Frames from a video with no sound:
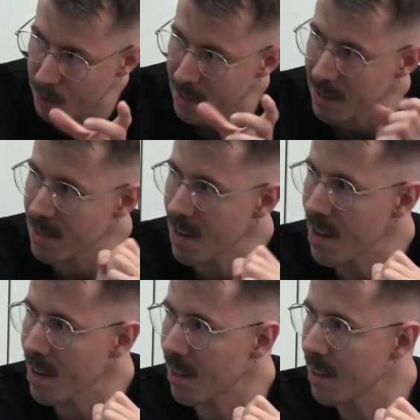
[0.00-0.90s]
put in this
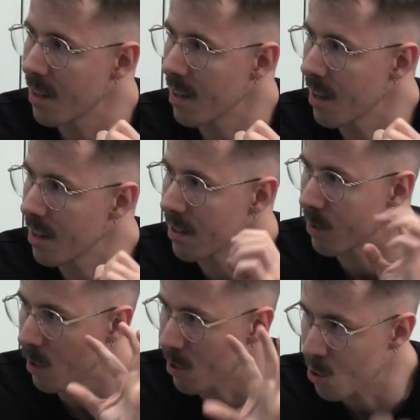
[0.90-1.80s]
tag and
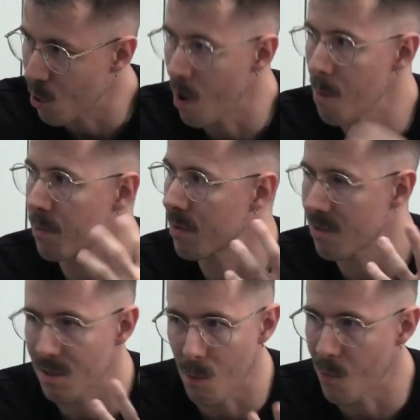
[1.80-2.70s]
it will show up
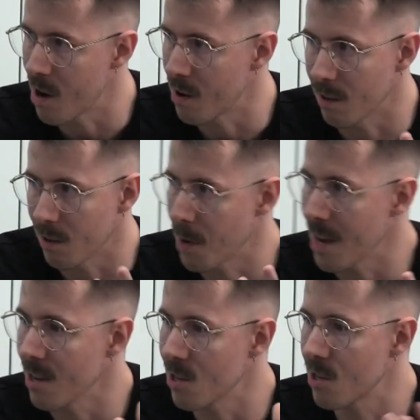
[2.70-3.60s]
somewhere on a
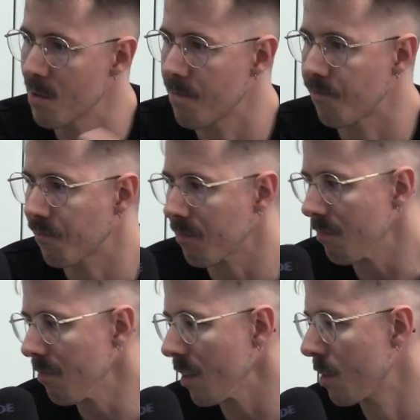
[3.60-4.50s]
page. Mm-hmm.
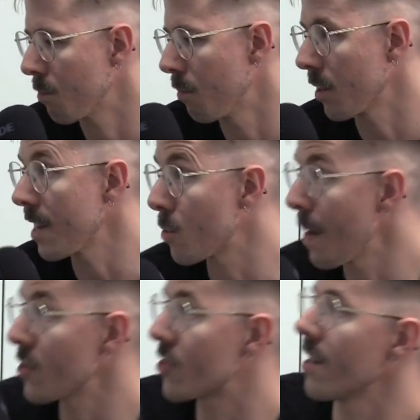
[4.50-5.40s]
Well, but as you
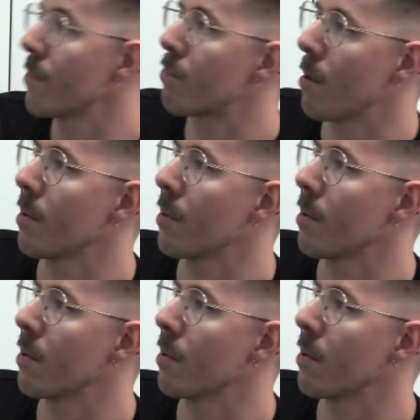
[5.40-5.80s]
mentioned, there